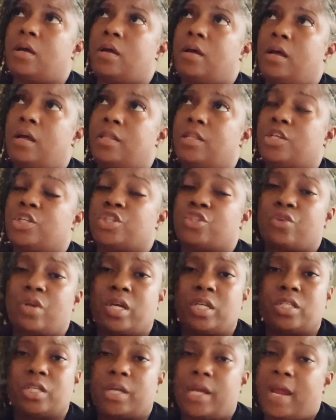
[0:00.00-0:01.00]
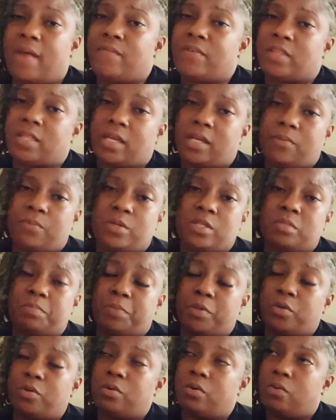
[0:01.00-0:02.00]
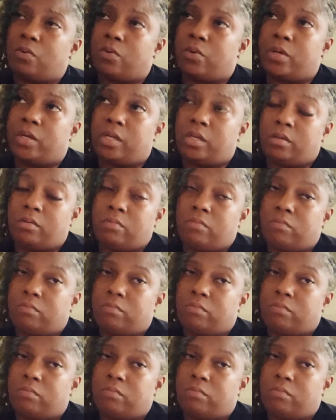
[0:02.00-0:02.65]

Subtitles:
the structure and everything was built on